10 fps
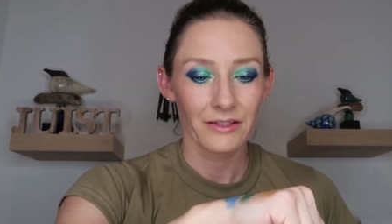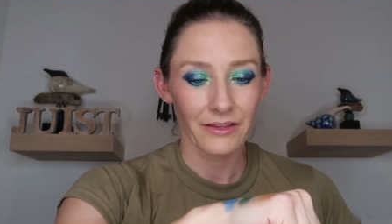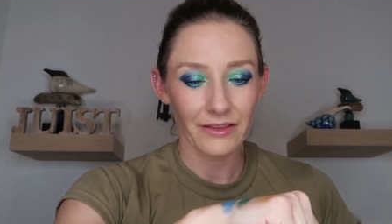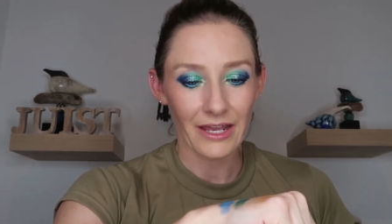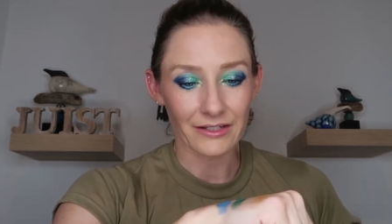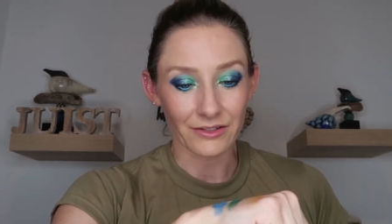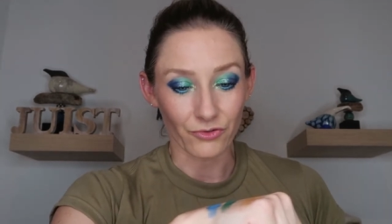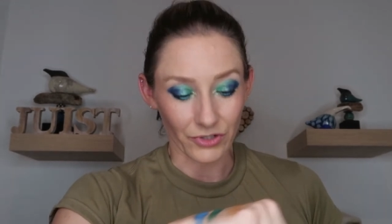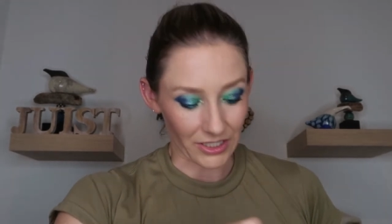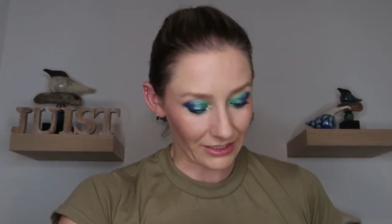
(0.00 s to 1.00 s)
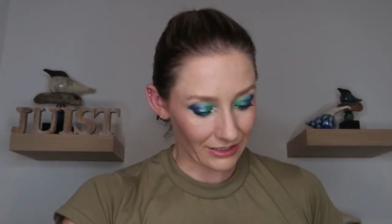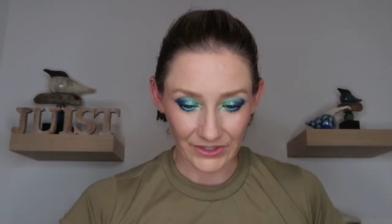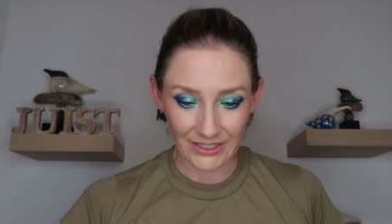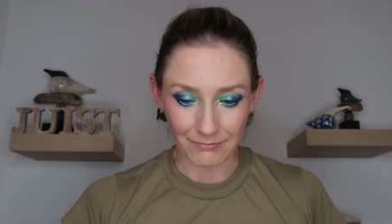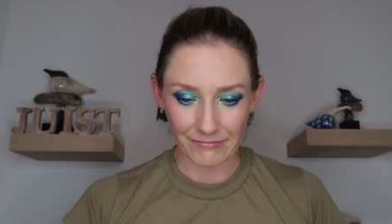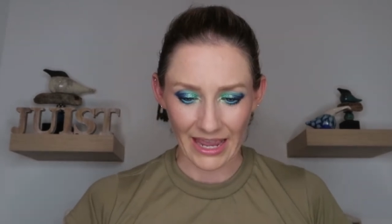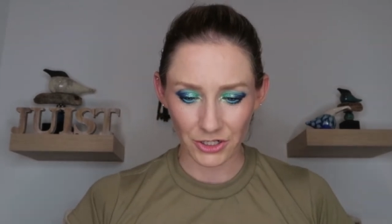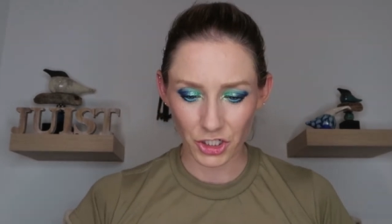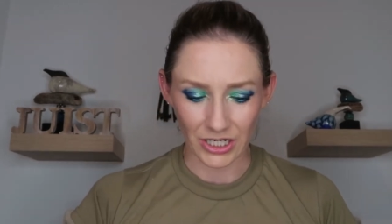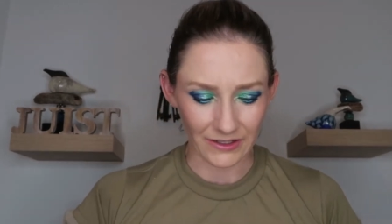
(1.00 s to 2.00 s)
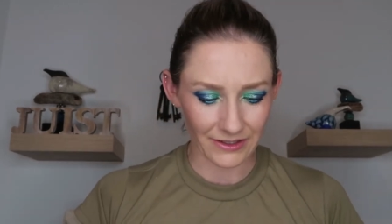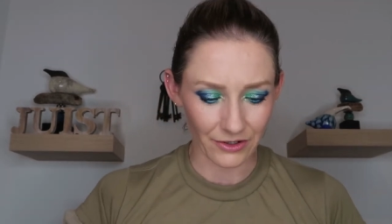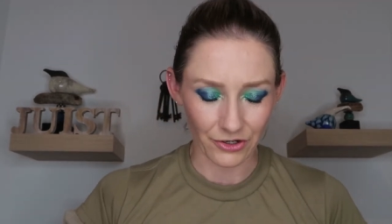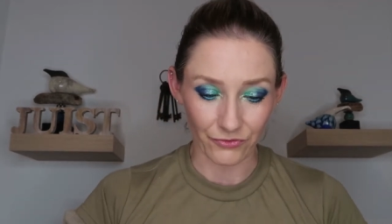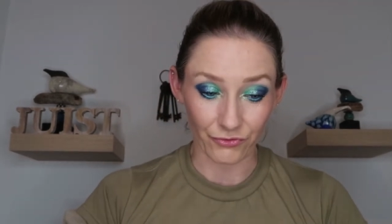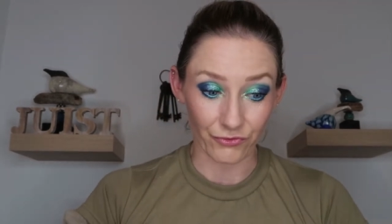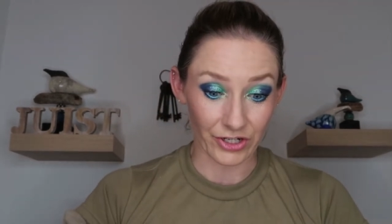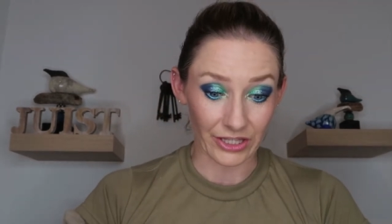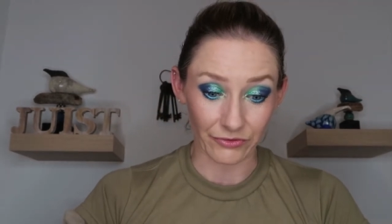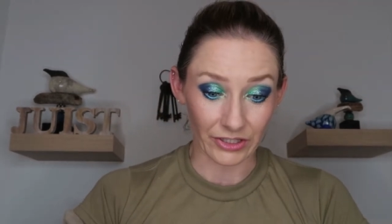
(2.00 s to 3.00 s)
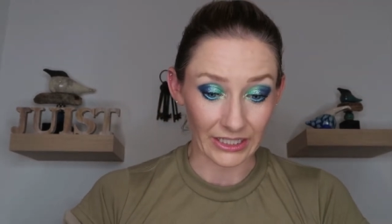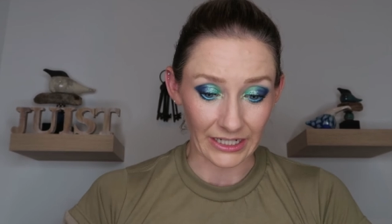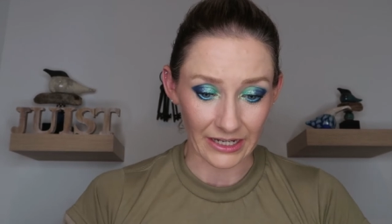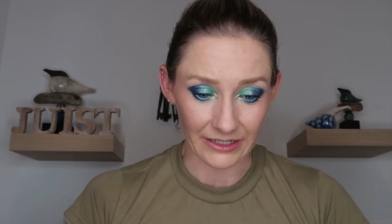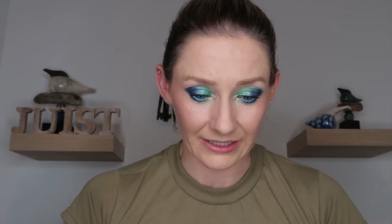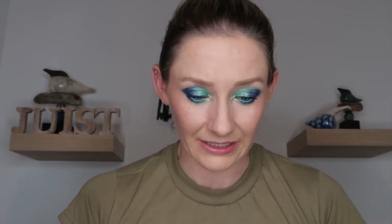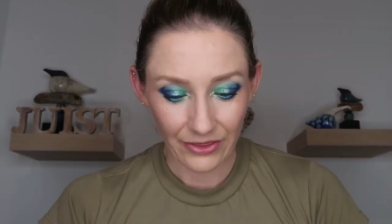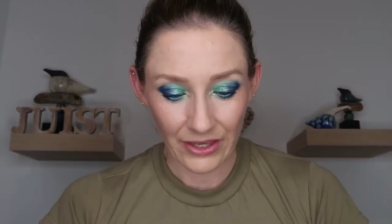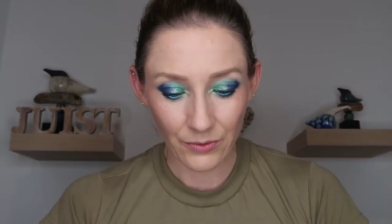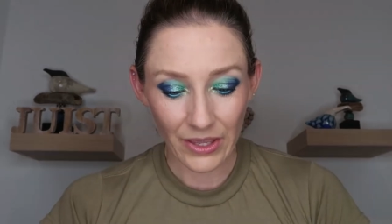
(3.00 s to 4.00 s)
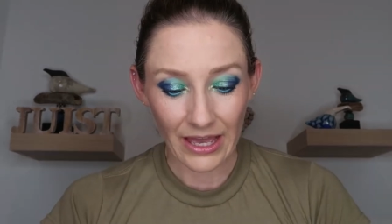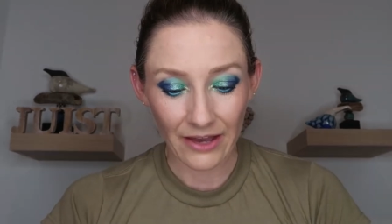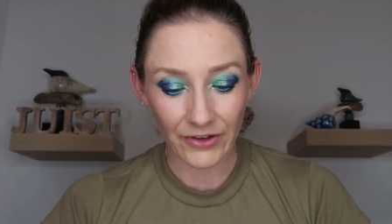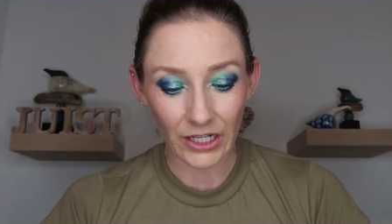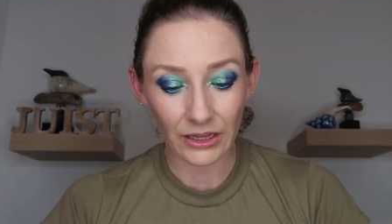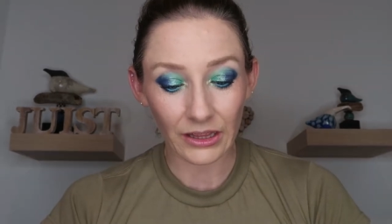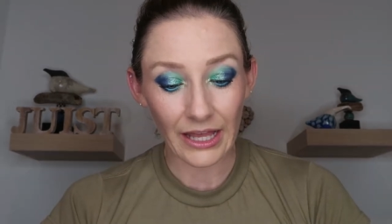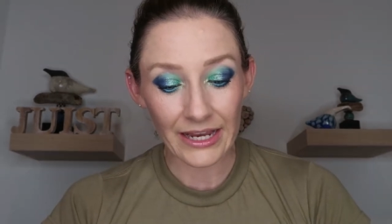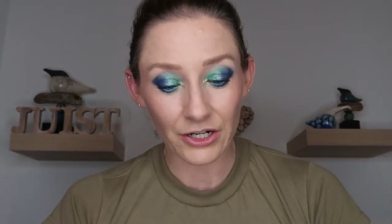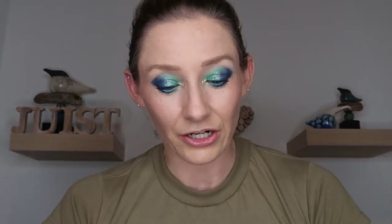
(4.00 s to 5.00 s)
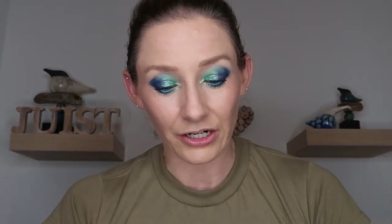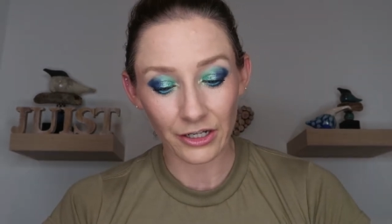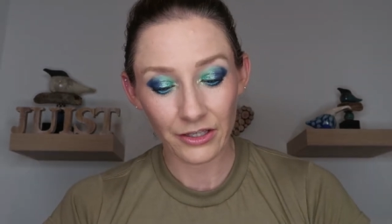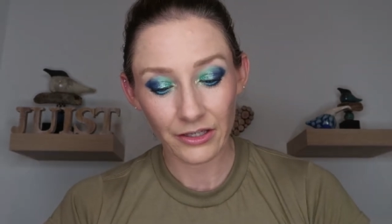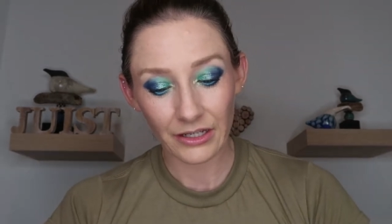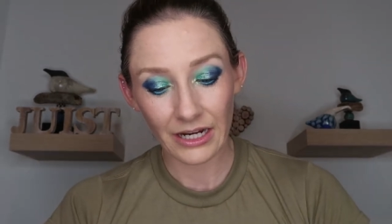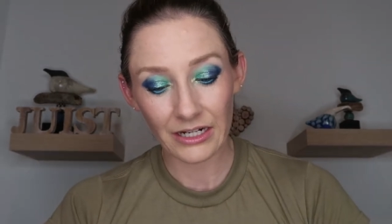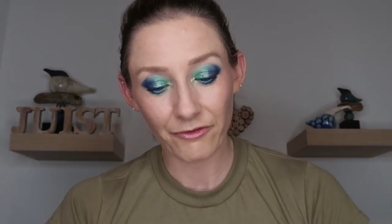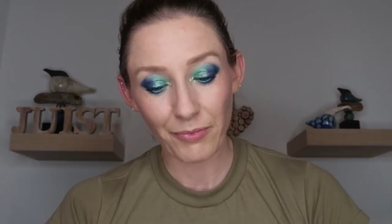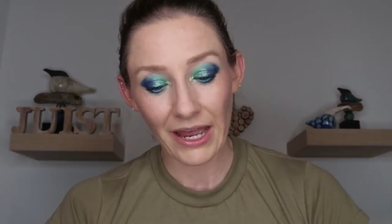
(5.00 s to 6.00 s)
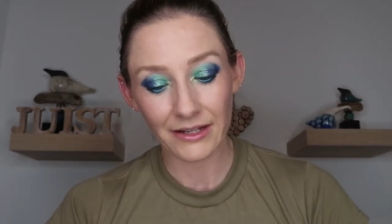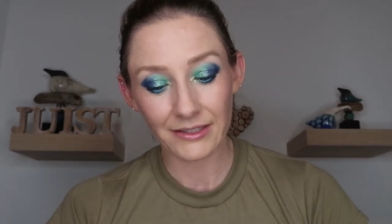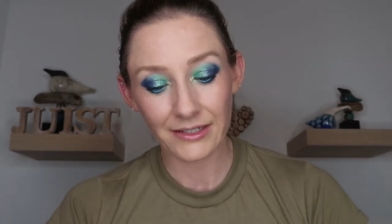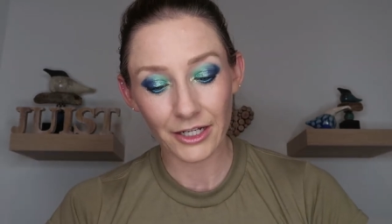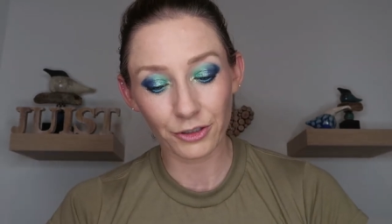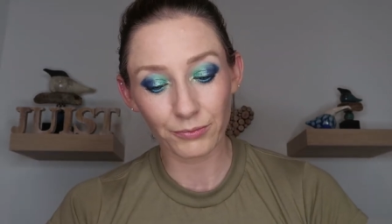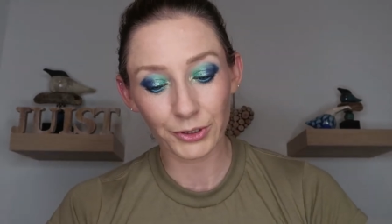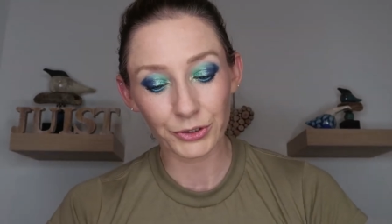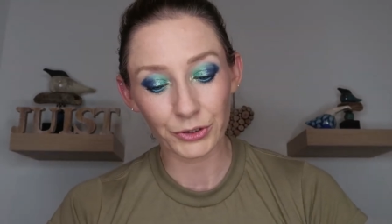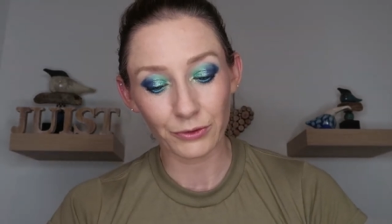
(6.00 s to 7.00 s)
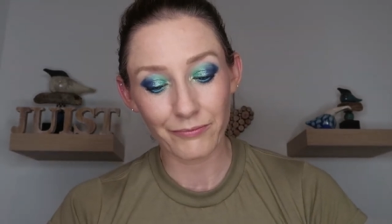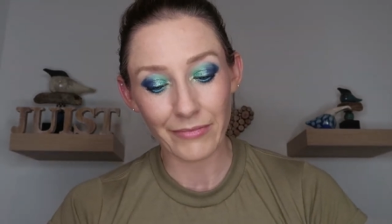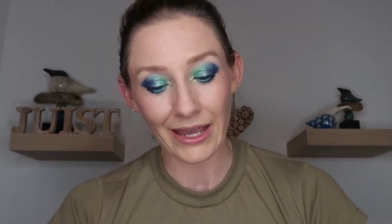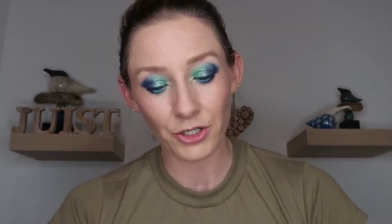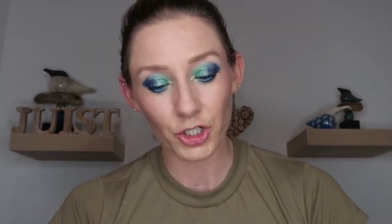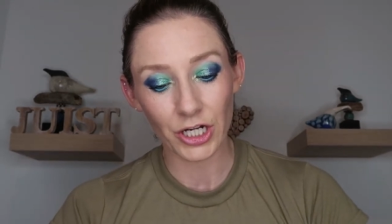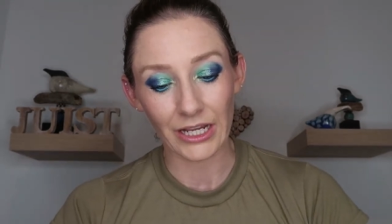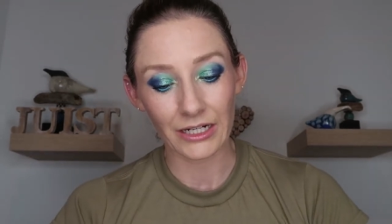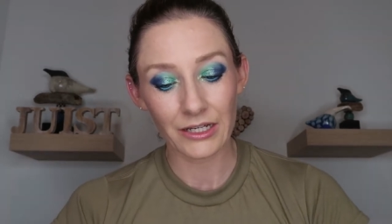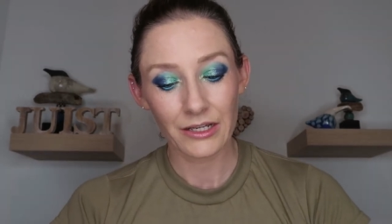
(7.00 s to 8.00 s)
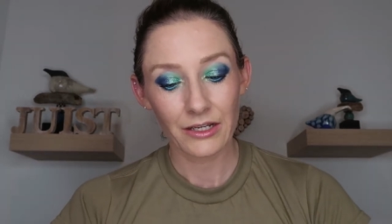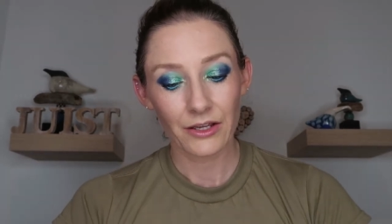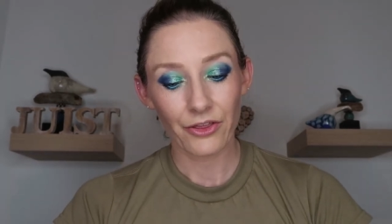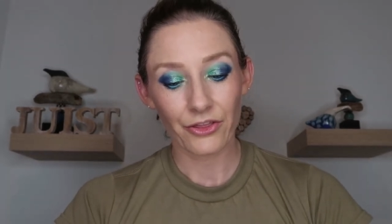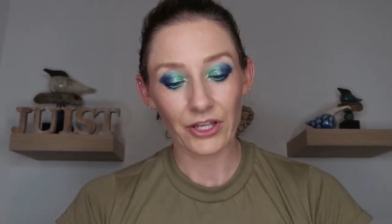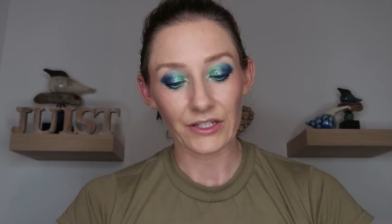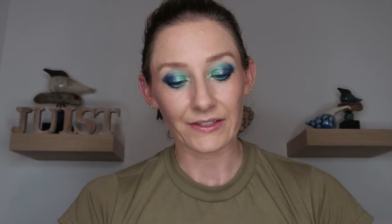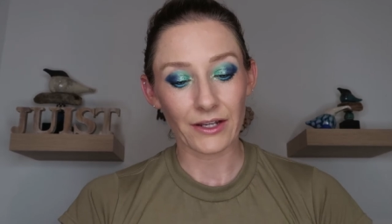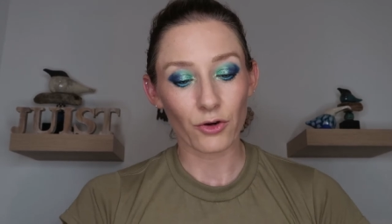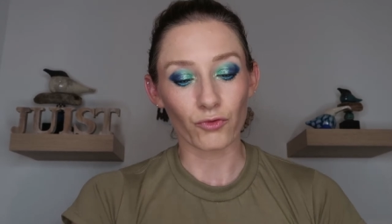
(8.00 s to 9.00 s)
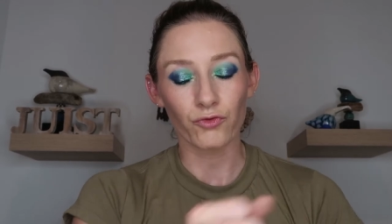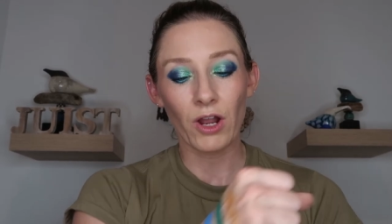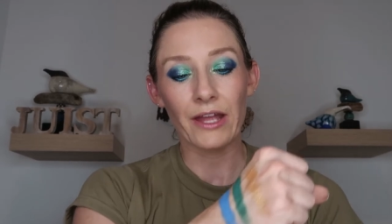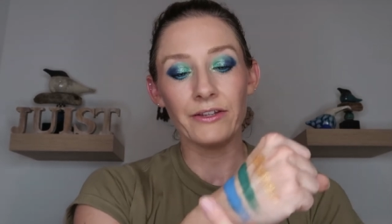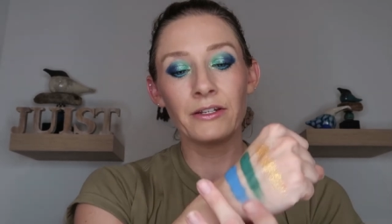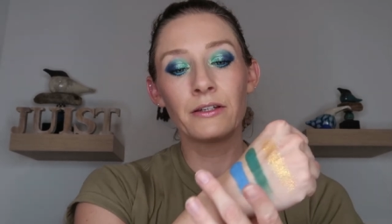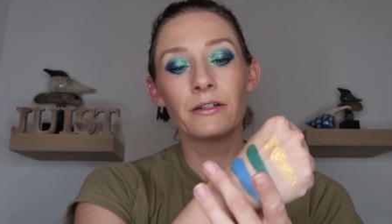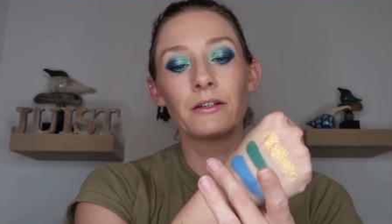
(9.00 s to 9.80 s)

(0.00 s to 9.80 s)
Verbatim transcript: That is great. These matte shades are really, really nice. Then we have a lighter kind of pastel blue matte shade that is Run.